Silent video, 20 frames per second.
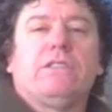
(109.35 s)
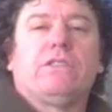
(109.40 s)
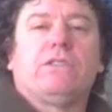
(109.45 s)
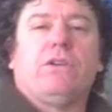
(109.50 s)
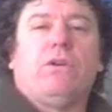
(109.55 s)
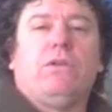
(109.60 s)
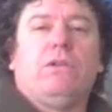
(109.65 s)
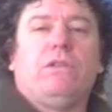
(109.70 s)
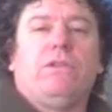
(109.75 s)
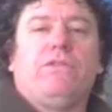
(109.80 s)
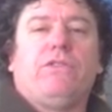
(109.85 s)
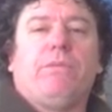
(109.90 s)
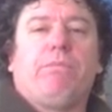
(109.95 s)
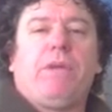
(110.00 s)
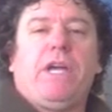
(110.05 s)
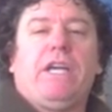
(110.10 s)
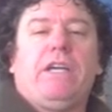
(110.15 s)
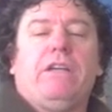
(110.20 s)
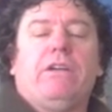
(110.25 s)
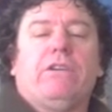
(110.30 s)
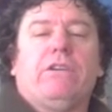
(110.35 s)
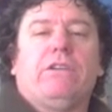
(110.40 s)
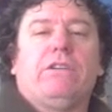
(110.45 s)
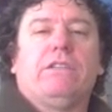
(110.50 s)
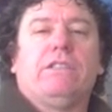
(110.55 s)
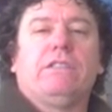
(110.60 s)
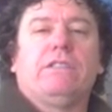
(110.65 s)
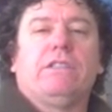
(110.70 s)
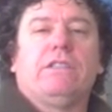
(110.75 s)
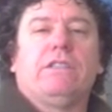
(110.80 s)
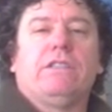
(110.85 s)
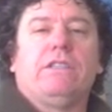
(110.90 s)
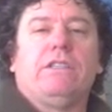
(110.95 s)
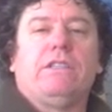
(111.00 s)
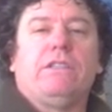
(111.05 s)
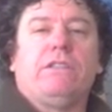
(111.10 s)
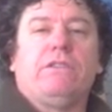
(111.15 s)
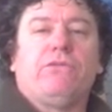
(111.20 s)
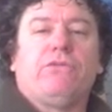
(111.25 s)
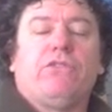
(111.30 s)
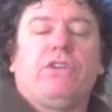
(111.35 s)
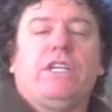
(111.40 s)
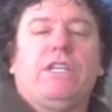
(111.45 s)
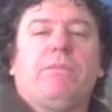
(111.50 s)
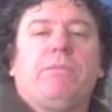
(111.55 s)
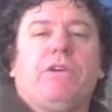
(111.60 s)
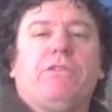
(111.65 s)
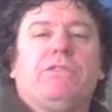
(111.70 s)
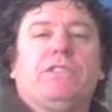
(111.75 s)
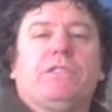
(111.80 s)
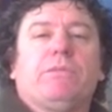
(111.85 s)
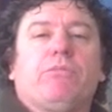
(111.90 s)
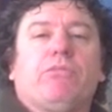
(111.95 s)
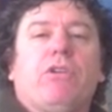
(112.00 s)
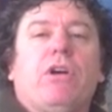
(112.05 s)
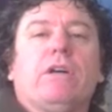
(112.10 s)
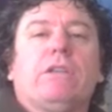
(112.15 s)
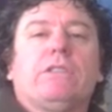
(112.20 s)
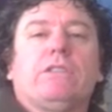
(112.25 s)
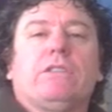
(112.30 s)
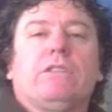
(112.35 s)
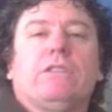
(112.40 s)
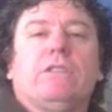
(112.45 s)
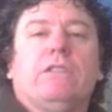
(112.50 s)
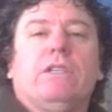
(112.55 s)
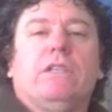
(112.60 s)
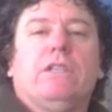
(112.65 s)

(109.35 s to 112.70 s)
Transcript: soul of the painter is in the freedom of his brush.